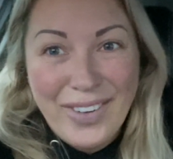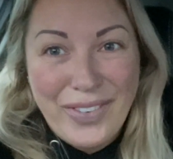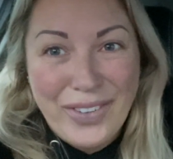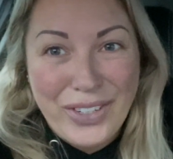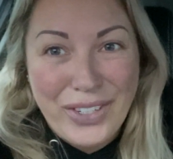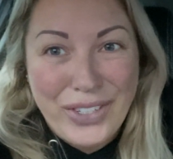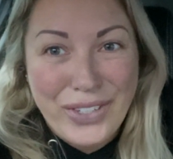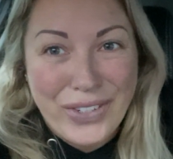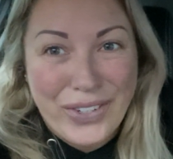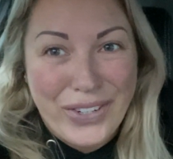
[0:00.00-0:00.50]
for
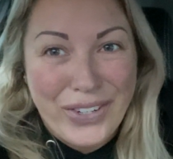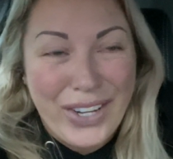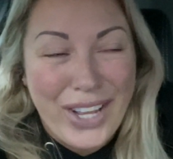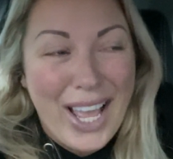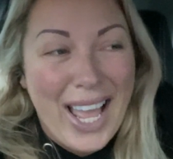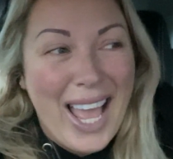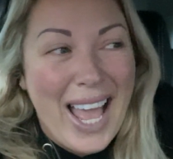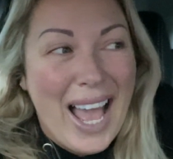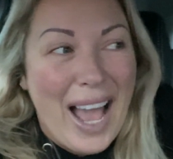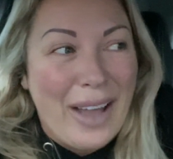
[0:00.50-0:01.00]
sure.
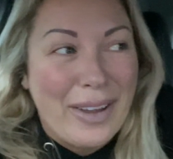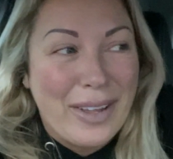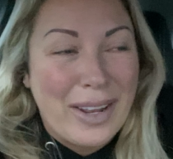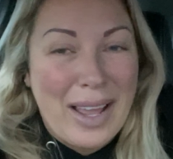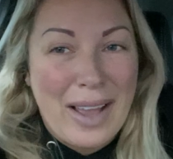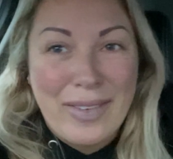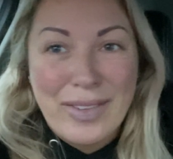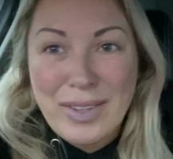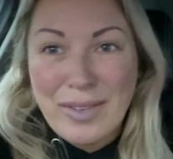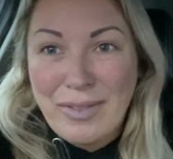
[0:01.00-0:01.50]
I'm going
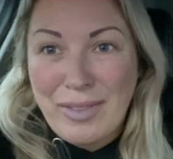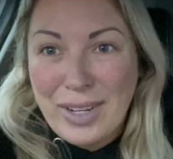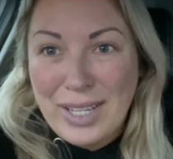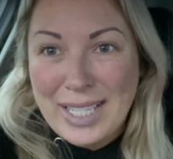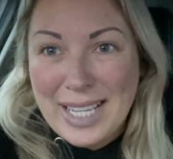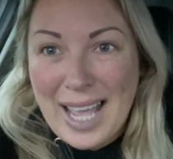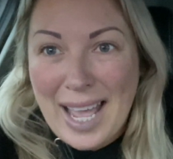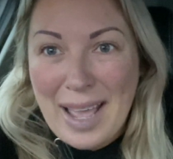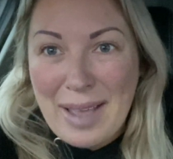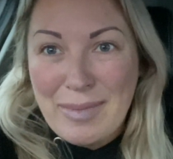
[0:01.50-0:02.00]
to have some fun
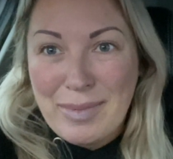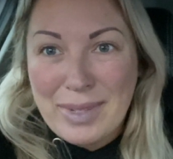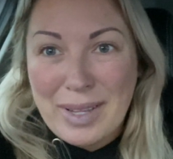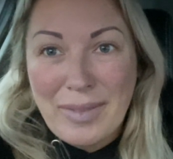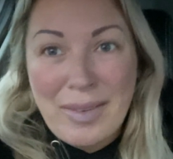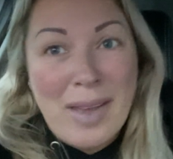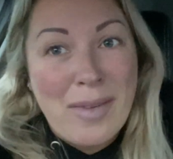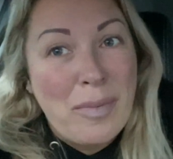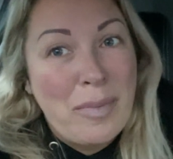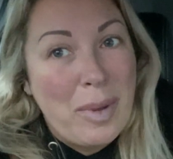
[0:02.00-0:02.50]
times.
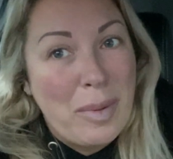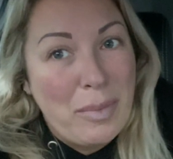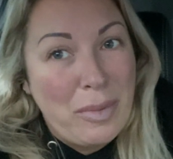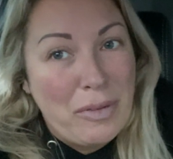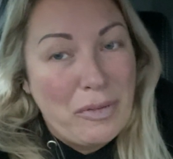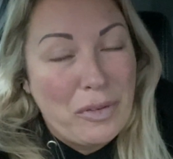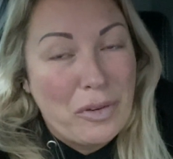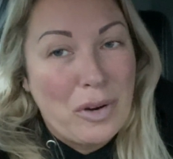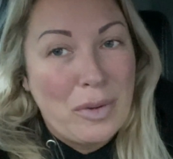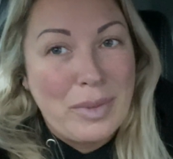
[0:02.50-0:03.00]
I've never been
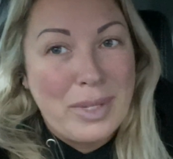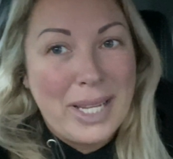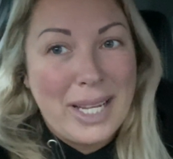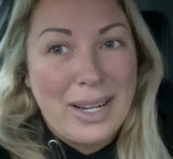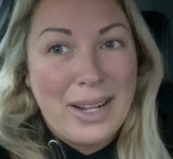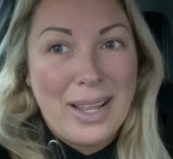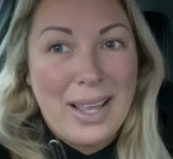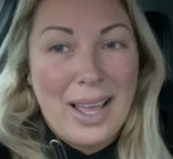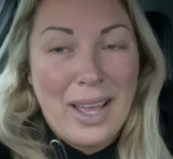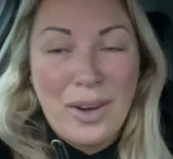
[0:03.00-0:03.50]
before. I'm seeing
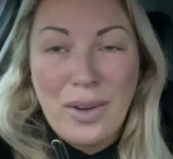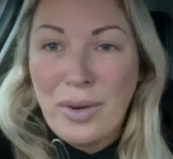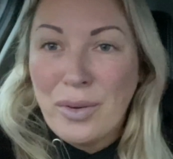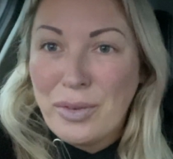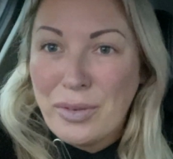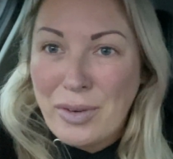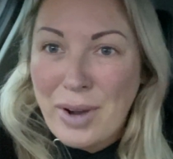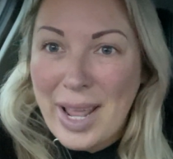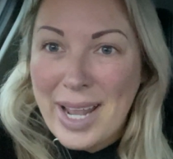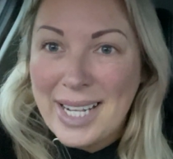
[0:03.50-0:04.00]
a, an
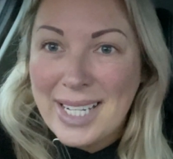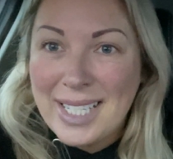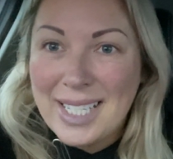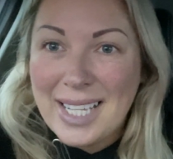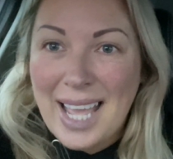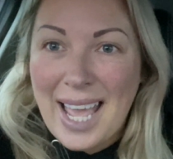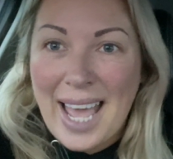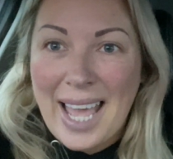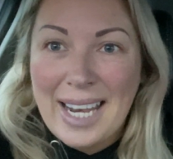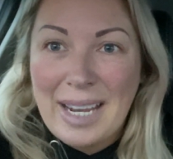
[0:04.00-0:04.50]
old friend
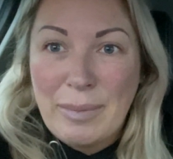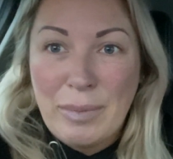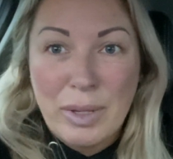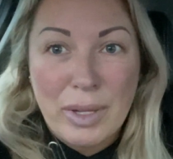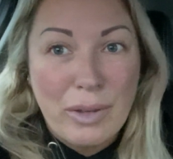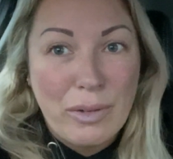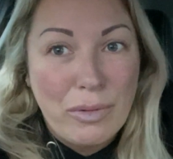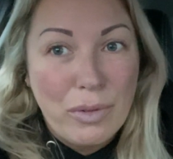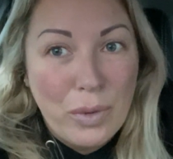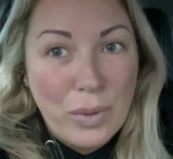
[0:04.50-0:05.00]
and I'm
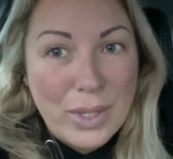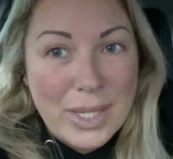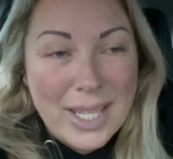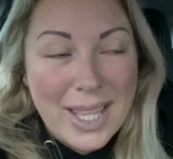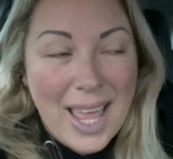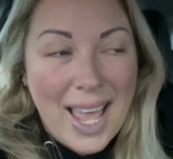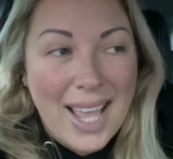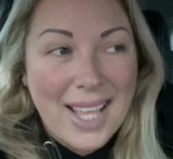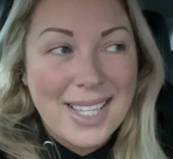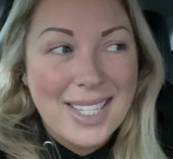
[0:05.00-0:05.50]
looking forward to
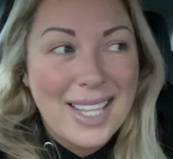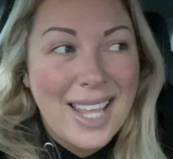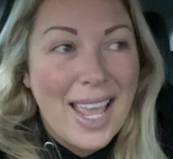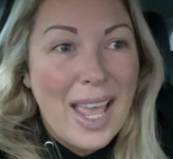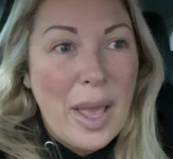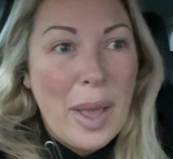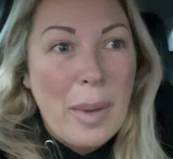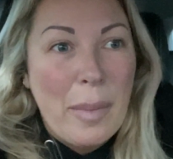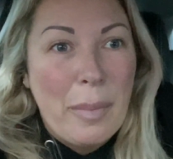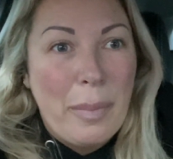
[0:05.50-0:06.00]
that.
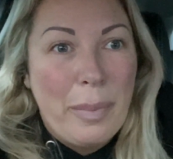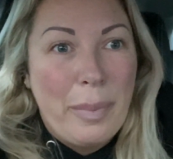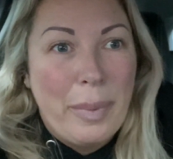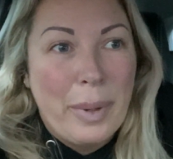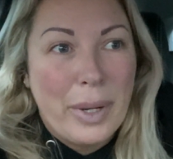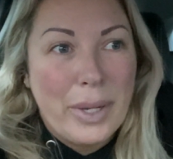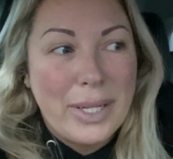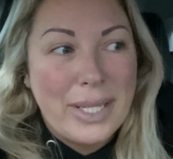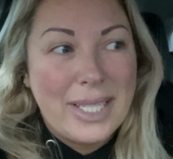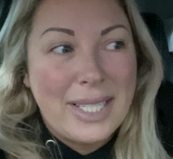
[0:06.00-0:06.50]

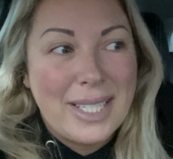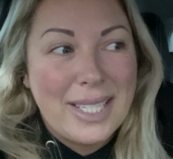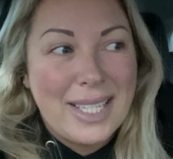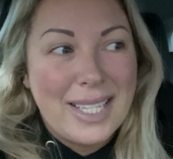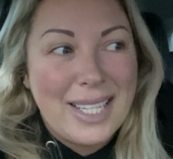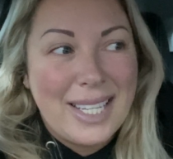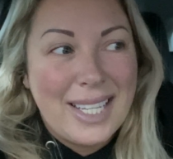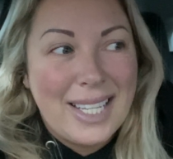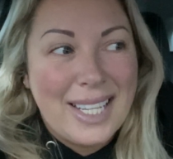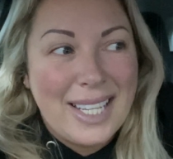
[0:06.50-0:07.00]
But
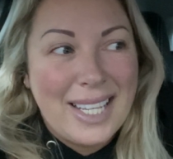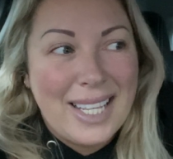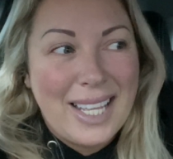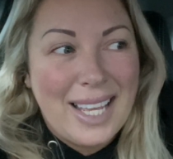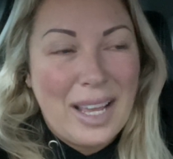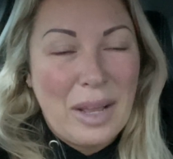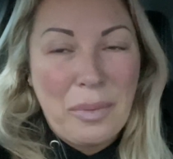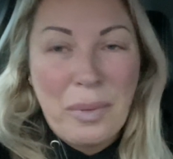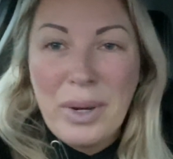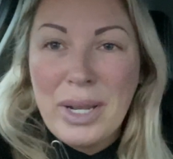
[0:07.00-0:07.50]

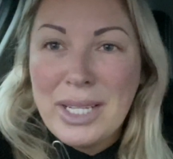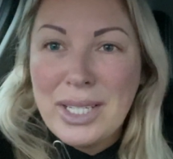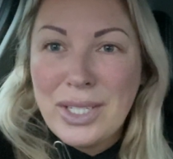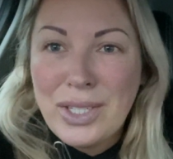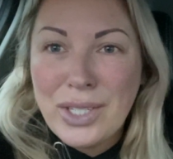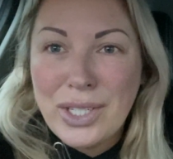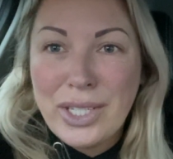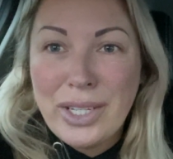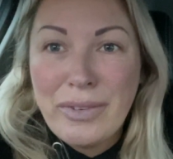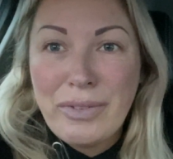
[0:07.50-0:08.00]
I wanted to
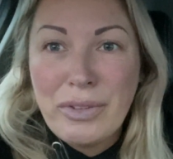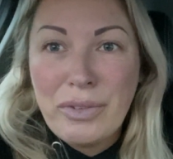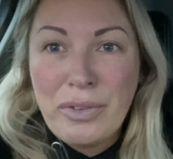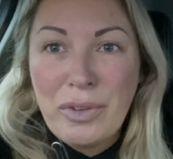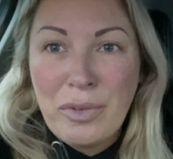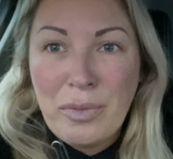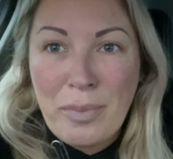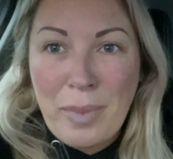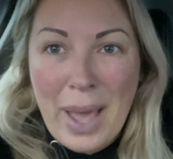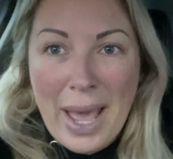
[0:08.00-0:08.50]
just shift a
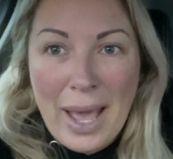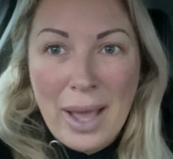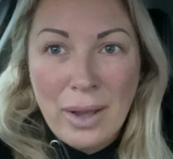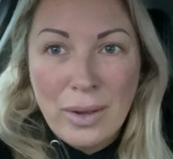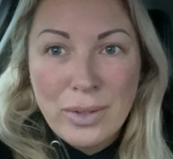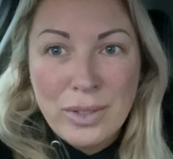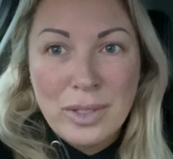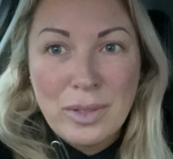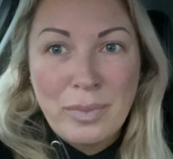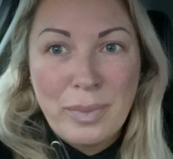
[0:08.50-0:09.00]
few
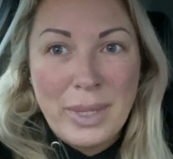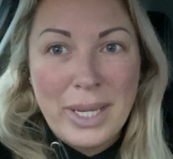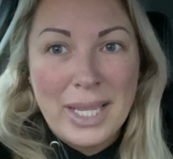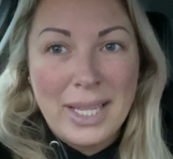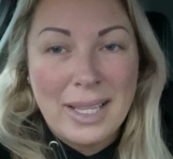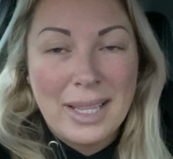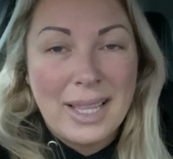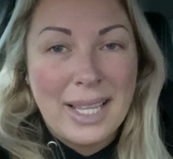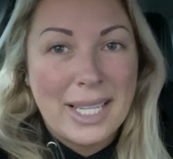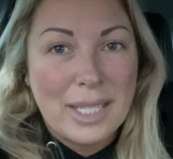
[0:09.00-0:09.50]
pounds, be a
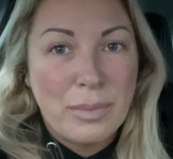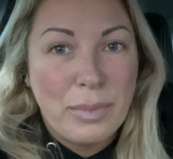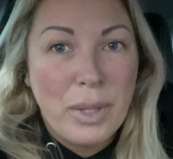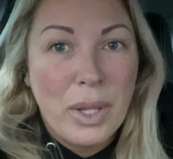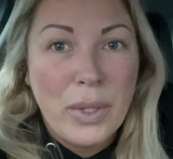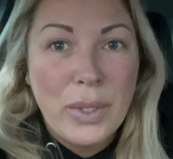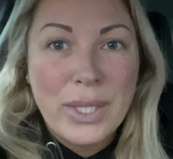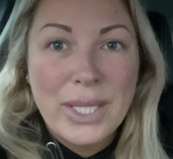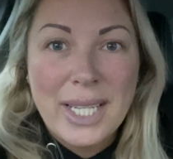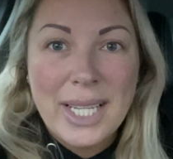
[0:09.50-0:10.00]
little less
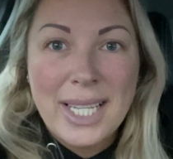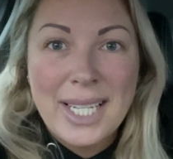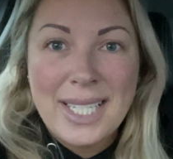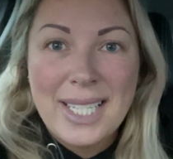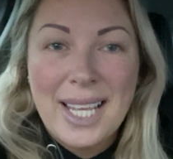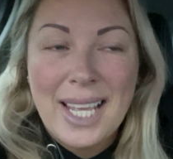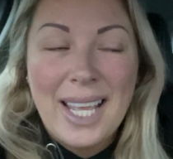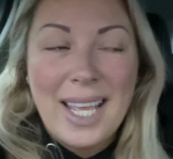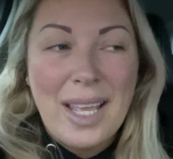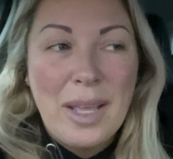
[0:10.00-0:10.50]
bloated,
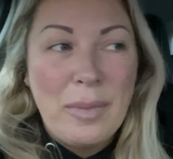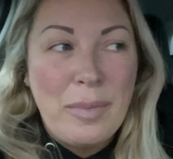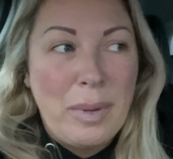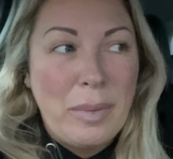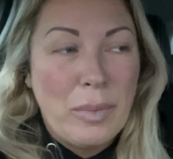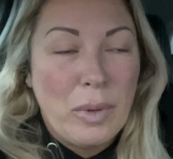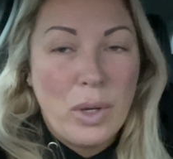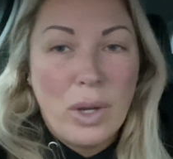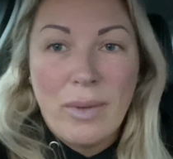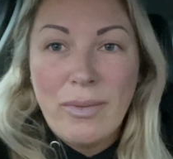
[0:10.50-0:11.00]
be
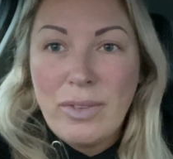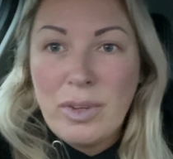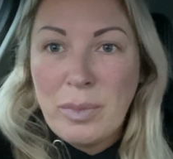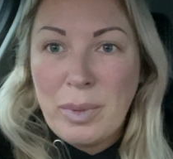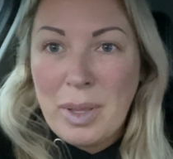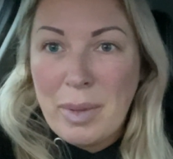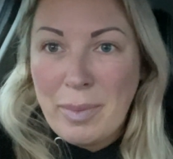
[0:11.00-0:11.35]
more comfortable in